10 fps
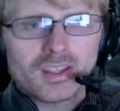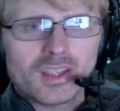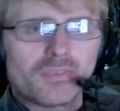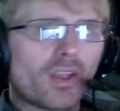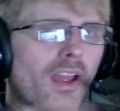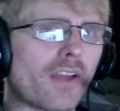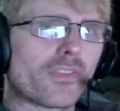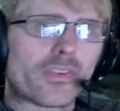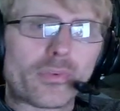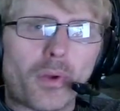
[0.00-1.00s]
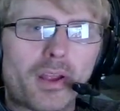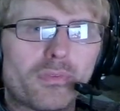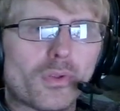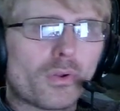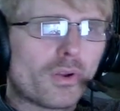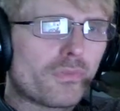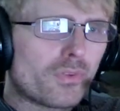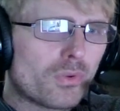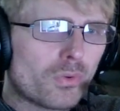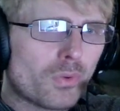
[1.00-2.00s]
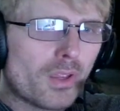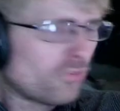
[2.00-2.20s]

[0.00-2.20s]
If you have this rifle, or if you have